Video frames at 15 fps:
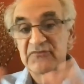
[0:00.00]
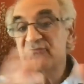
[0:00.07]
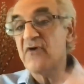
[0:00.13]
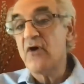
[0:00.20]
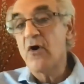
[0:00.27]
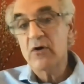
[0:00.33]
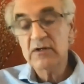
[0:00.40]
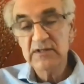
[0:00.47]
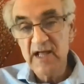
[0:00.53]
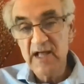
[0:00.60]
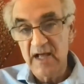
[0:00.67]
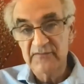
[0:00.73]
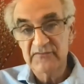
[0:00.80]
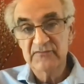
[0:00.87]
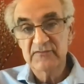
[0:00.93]
far
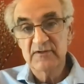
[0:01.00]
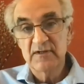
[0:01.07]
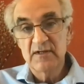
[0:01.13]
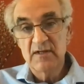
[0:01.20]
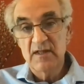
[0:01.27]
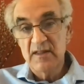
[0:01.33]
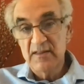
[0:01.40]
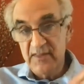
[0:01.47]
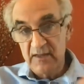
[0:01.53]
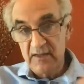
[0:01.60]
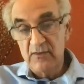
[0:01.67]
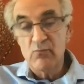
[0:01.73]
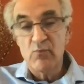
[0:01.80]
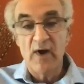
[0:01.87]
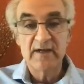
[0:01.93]
less than
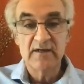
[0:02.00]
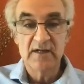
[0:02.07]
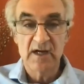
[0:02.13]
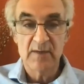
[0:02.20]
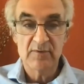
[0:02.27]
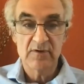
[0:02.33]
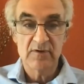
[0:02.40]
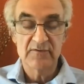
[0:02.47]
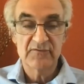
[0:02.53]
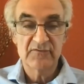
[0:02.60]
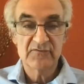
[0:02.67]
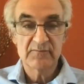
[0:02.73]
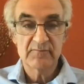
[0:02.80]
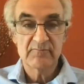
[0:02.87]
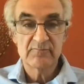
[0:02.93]
the white
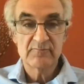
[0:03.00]
neighborhoods.